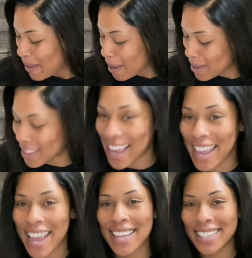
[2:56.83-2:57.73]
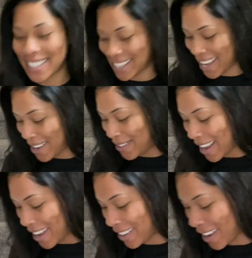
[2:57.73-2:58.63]
Baby, they can't see you
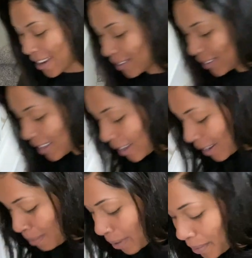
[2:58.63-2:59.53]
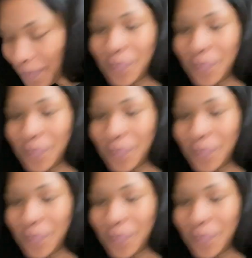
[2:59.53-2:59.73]
down there. Look, come here.